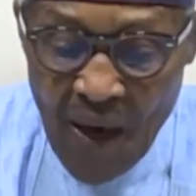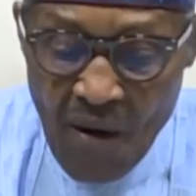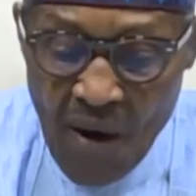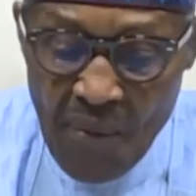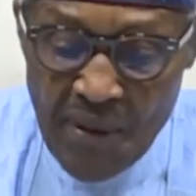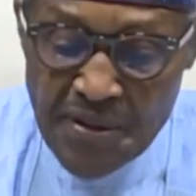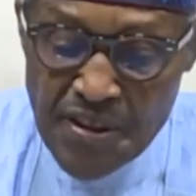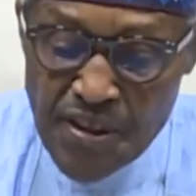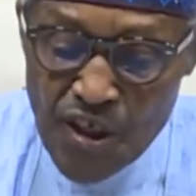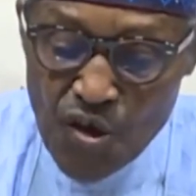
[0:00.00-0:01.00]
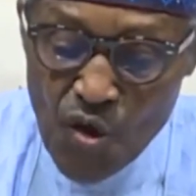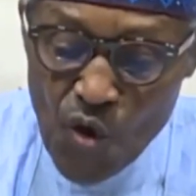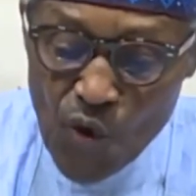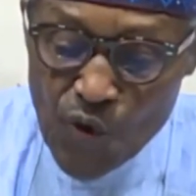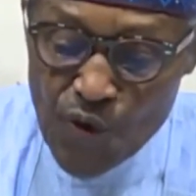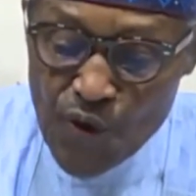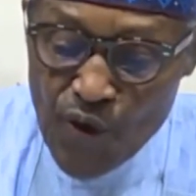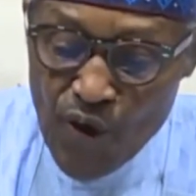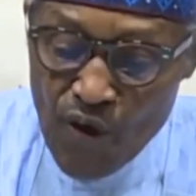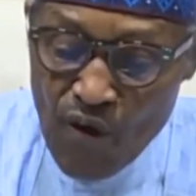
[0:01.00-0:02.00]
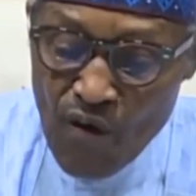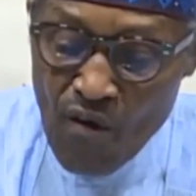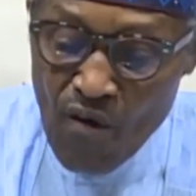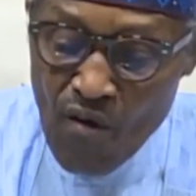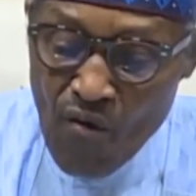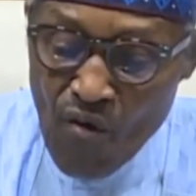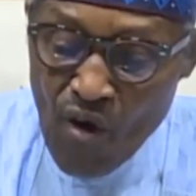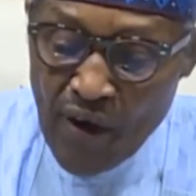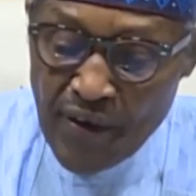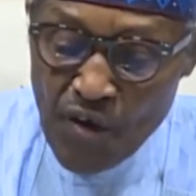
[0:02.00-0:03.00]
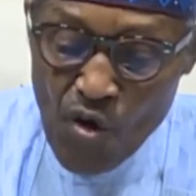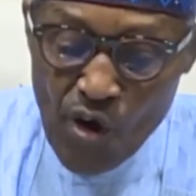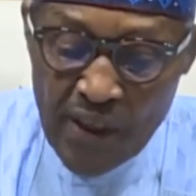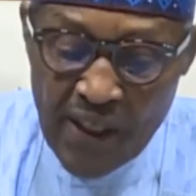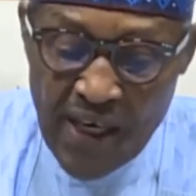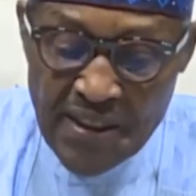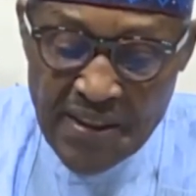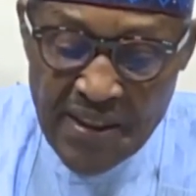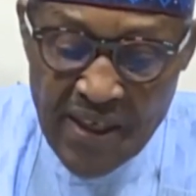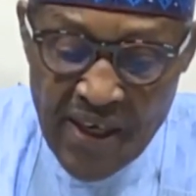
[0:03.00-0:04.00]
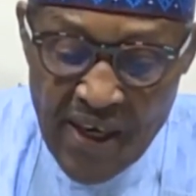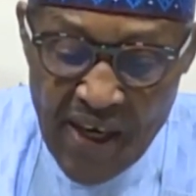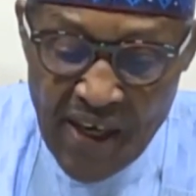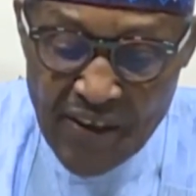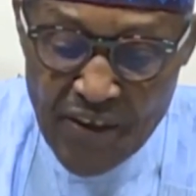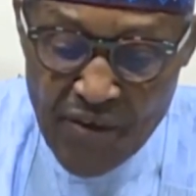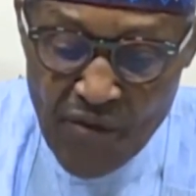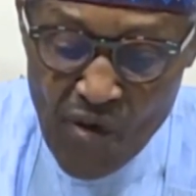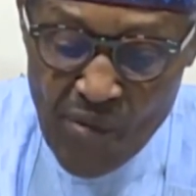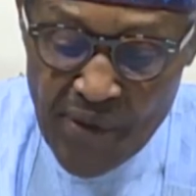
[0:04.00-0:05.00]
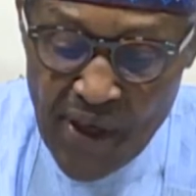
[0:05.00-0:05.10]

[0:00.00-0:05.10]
Our persistent calls for a reorganized and reformed